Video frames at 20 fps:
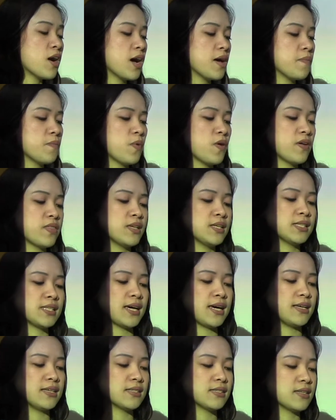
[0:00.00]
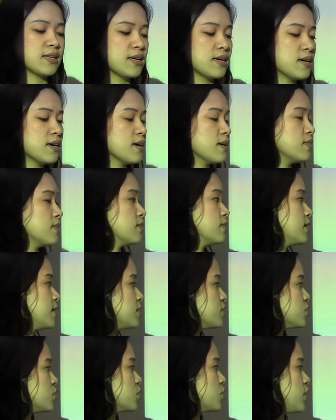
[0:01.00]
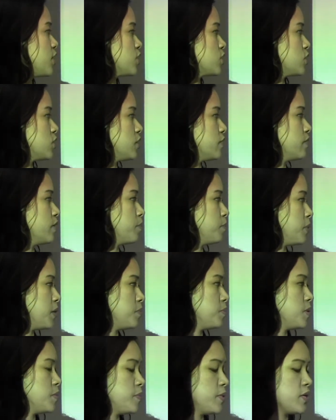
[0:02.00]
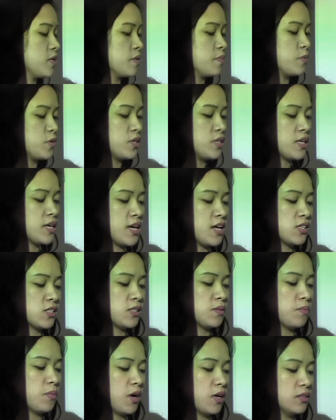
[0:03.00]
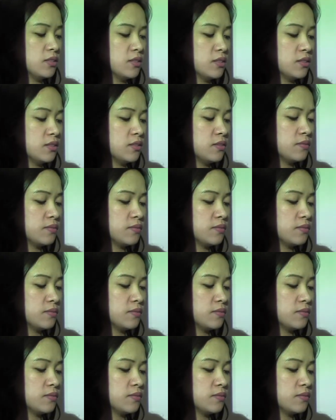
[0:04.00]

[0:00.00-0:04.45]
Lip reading: hypothesized that the integration of the PPP communication model,